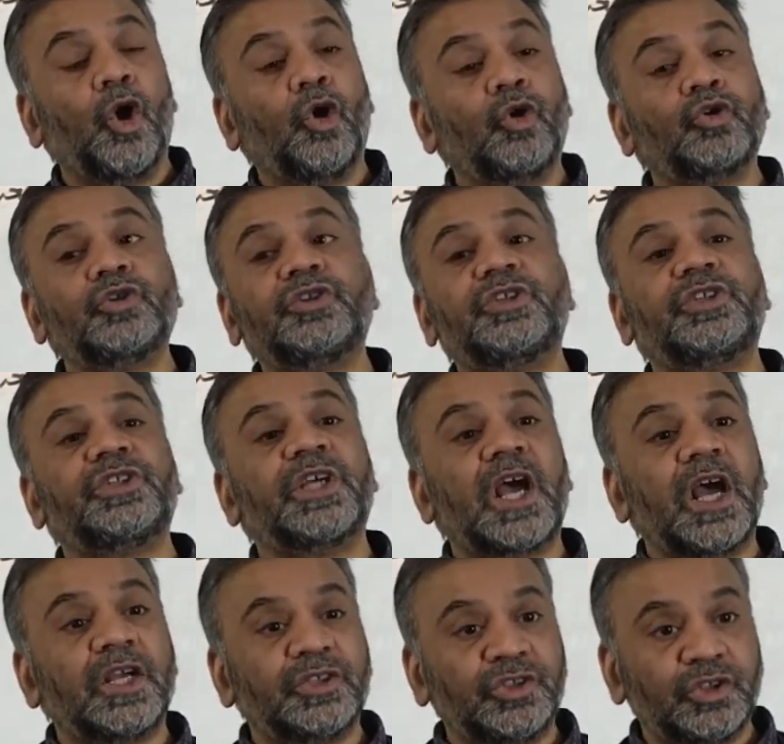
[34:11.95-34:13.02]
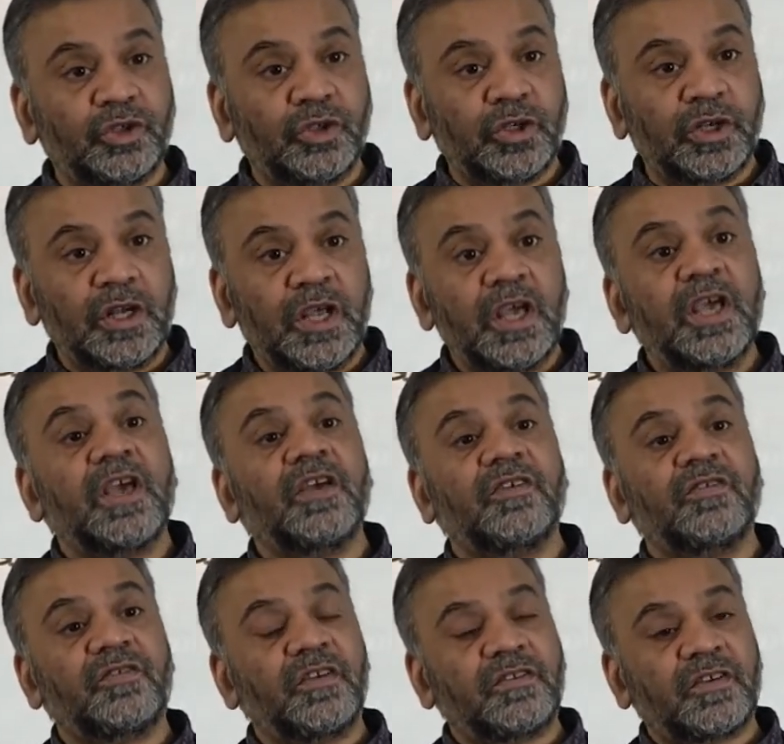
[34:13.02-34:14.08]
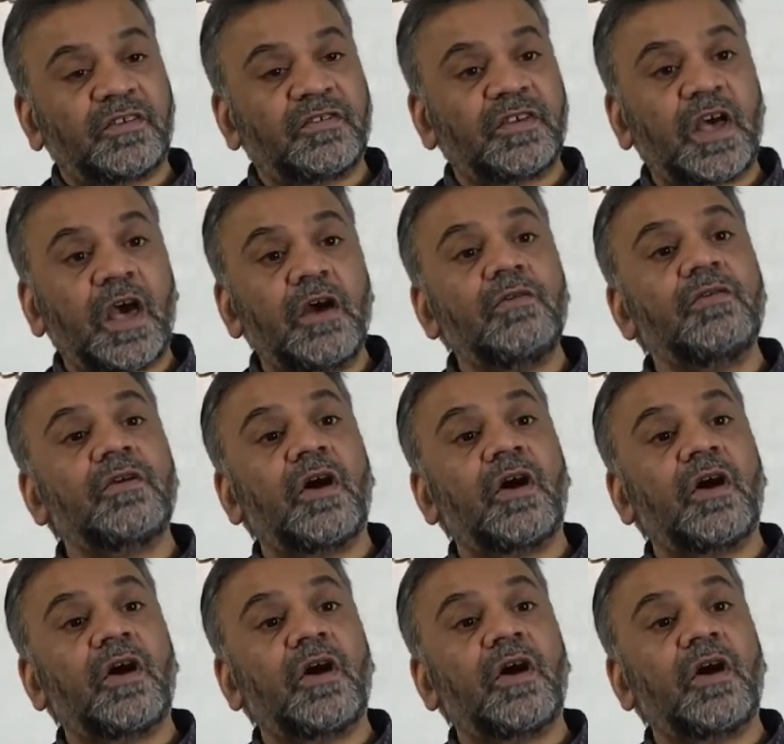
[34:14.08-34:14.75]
Hujjajun. Is this a sound